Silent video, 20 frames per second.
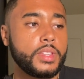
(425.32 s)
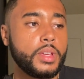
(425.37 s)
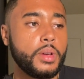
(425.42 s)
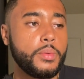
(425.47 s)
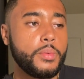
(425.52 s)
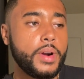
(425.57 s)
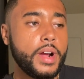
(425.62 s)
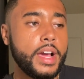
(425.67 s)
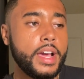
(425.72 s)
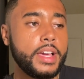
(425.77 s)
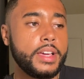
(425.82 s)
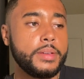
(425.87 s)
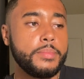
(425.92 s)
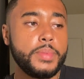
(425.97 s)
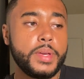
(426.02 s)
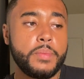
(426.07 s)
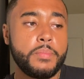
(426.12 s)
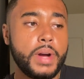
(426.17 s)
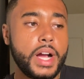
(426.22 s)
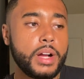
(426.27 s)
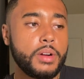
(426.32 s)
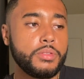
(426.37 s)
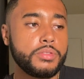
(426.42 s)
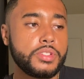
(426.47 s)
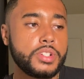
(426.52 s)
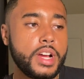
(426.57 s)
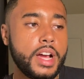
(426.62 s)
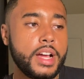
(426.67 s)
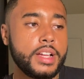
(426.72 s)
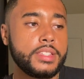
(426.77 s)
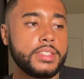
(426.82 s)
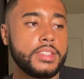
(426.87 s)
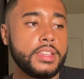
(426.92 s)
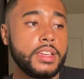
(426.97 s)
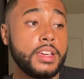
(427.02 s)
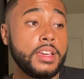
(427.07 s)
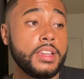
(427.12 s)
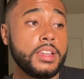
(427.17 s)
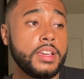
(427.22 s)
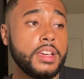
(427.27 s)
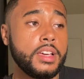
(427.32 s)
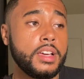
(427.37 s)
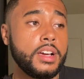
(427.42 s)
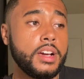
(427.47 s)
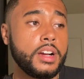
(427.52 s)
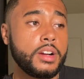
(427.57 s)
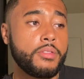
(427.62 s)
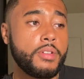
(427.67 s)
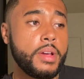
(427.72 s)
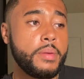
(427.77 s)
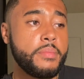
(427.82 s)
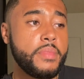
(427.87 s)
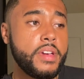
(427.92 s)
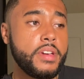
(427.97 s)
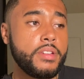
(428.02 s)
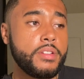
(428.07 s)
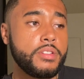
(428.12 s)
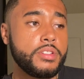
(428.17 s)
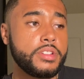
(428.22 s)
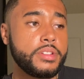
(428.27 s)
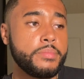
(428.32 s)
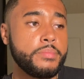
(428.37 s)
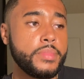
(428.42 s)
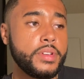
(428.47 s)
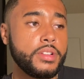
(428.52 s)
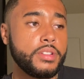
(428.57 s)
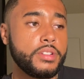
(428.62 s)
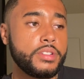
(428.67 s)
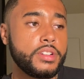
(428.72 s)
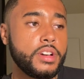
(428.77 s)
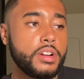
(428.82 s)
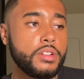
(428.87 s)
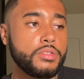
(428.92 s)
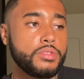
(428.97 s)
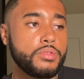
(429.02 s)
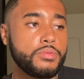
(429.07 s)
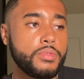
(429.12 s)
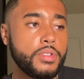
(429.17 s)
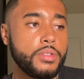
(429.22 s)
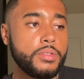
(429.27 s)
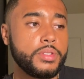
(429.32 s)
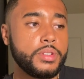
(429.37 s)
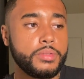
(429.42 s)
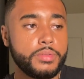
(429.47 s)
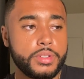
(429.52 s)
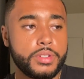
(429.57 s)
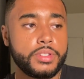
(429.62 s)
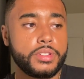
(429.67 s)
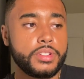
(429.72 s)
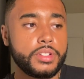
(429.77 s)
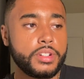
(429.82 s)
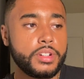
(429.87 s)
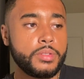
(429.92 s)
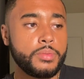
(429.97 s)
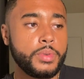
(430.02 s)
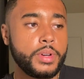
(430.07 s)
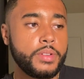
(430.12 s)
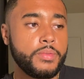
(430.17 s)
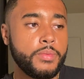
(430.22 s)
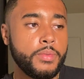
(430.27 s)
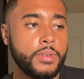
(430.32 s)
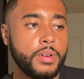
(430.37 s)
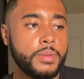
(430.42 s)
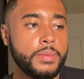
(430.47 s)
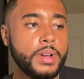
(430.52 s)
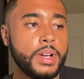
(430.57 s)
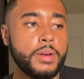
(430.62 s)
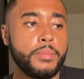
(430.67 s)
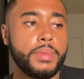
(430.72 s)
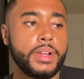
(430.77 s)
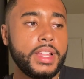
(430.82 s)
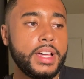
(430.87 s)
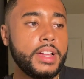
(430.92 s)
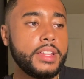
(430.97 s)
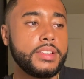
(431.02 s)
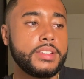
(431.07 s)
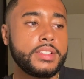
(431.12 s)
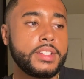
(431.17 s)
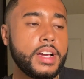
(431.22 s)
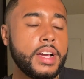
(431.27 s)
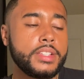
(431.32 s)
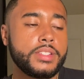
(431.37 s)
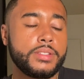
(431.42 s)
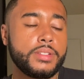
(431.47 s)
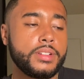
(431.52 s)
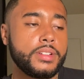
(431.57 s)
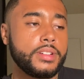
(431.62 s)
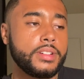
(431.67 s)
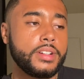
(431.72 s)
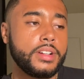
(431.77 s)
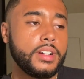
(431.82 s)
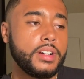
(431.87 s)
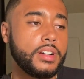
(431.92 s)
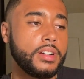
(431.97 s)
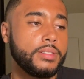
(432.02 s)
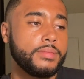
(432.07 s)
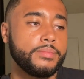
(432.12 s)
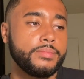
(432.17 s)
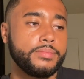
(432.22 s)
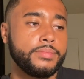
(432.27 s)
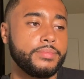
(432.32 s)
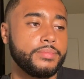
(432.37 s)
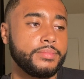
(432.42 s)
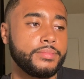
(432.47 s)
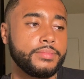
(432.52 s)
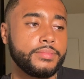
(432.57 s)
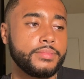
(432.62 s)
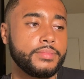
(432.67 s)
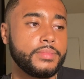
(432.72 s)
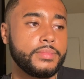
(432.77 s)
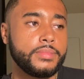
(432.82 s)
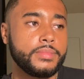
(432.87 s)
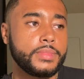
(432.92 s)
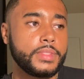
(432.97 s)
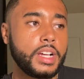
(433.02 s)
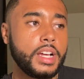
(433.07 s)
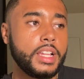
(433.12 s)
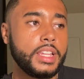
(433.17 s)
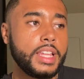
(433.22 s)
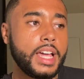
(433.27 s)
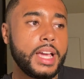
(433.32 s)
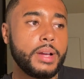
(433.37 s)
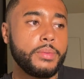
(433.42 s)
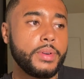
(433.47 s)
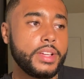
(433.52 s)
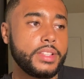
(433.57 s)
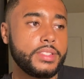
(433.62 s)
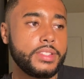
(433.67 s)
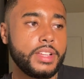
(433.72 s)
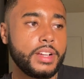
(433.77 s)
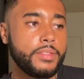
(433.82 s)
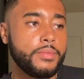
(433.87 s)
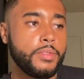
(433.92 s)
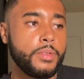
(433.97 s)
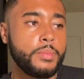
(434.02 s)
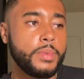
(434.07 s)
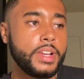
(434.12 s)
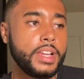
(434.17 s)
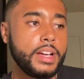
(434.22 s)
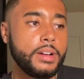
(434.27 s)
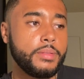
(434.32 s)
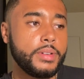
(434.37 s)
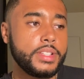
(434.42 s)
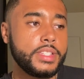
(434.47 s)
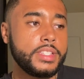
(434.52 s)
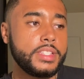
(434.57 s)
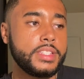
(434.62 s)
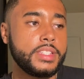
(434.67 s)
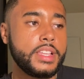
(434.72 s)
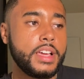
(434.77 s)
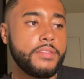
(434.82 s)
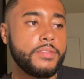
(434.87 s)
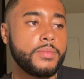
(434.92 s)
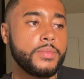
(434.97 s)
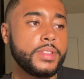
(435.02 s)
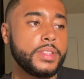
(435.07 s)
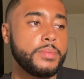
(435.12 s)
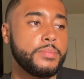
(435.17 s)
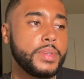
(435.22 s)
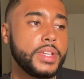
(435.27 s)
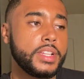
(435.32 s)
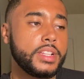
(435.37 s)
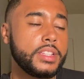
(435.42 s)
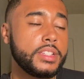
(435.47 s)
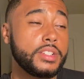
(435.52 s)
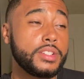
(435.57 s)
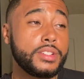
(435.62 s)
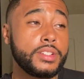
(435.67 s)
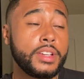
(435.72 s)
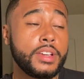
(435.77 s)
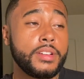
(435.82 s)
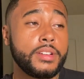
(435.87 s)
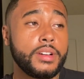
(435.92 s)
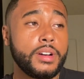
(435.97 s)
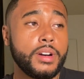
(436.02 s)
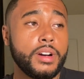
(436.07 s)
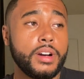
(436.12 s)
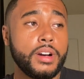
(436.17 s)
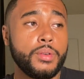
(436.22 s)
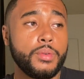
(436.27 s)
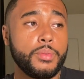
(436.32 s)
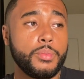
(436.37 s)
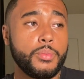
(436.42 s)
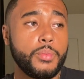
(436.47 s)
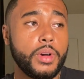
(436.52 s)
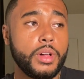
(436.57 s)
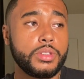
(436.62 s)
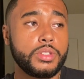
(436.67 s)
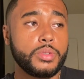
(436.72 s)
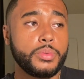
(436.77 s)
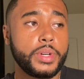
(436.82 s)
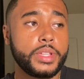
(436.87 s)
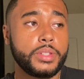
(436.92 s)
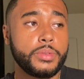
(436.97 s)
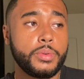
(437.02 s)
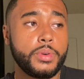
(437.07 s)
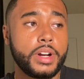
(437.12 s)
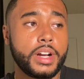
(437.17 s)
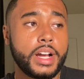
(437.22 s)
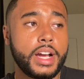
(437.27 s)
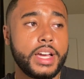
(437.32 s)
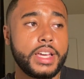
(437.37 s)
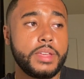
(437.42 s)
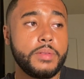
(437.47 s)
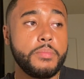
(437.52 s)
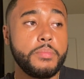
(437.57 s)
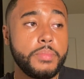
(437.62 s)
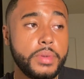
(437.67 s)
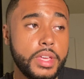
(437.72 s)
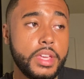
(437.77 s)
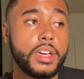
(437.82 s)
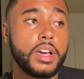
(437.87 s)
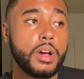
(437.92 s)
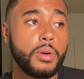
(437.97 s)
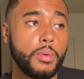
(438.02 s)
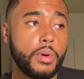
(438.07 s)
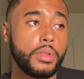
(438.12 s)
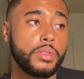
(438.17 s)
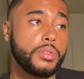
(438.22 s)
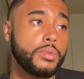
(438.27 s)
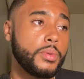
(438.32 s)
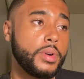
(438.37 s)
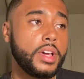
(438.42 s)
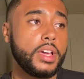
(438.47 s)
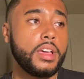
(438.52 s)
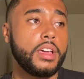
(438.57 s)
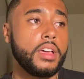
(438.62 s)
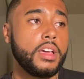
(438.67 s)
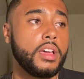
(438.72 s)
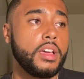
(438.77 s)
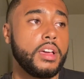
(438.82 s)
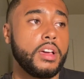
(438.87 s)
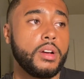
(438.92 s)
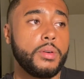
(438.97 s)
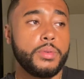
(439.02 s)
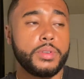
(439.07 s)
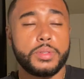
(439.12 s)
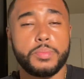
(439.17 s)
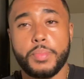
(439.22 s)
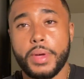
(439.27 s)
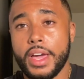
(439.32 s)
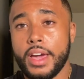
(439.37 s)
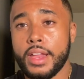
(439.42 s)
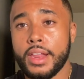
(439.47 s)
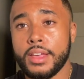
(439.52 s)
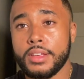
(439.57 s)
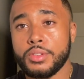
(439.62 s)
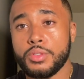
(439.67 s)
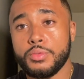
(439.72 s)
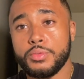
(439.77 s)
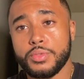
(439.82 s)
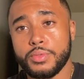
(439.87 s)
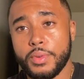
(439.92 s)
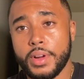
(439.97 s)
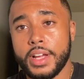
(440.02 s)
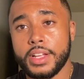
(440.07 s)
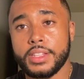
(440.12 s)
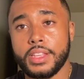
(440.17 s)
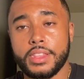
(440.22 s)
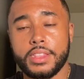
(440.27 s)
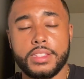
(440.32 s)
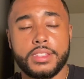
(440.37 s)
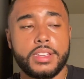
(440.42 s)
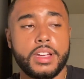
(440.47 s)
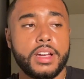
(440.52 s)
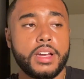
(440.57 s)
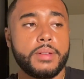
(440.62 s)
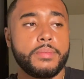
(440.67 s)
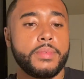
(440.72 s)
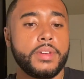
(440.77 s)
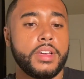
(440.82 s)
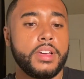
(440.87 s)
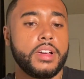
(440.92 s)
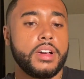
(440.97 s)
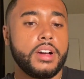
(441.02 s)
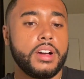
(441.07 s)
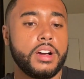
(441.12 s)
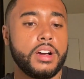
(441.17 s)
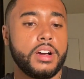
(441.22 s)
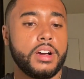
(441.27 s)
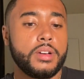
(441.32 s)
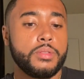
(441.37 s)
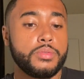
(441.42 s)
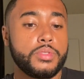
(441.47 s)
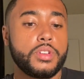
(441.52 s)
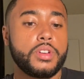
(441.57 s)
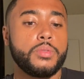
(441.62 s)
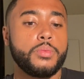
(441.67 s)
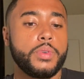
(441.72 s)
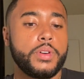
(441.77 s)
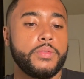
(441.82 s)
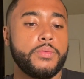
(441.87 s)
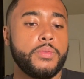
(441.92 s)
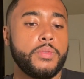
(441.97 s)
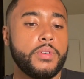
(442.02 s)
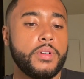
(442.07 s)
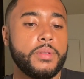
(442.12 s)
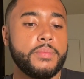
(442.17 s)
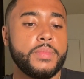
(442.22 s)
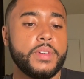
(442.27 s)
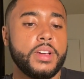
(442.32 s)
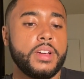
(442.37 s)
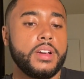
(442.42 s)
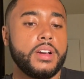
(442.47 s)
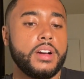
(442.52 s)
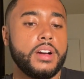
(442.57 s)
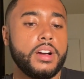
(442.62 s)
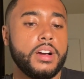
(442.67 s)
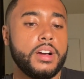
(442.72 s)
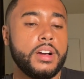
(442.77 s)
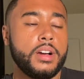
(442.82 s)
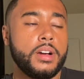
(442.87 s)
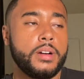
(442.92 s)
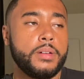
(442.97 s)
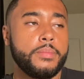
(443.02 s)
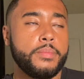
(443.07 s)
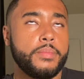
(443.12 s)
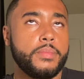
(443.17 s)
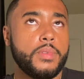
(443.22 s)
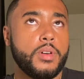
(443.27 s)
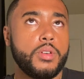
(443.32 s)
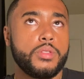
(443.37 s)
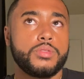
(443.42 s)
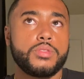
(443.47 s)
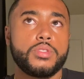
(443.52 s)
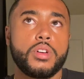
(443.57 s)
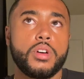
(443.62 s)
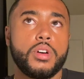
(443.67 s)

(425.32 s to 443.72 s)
Right? He beat Michael Johnson, Gray Maynard, Jim Miller, Donald Cerrone, which was a good win for him. But a lot of these guys are lightweights, like former lightweights. He's never really beat a legit welterweight. The one guy he beat at welterweight was Pettis, who was ranked at the time. It was a good win for him. What